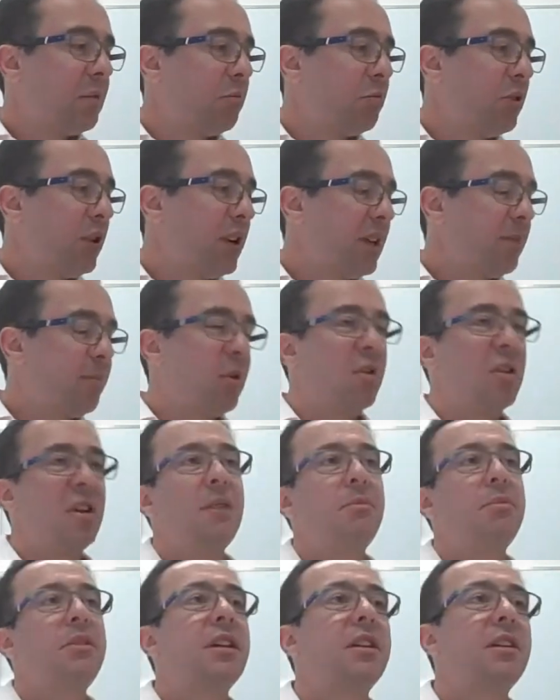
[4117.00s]
pretty
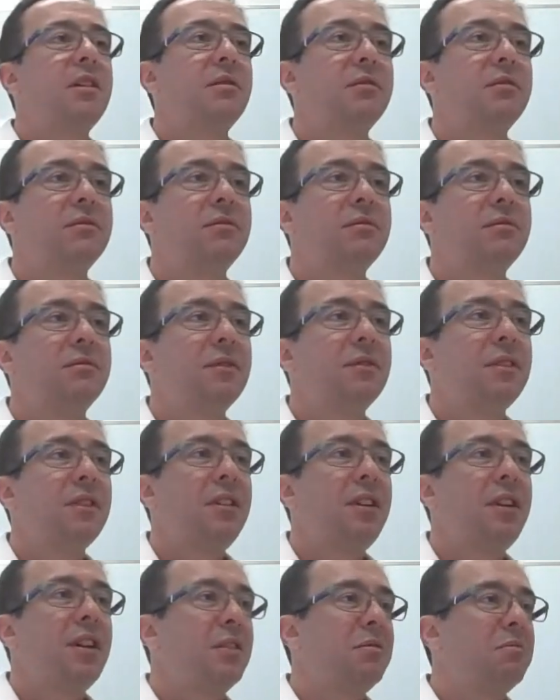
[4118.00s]
apocalyptic.
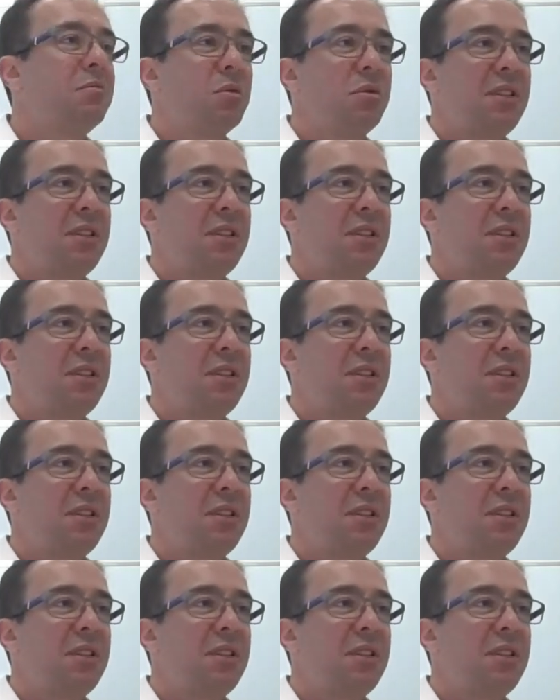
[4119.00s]
You know,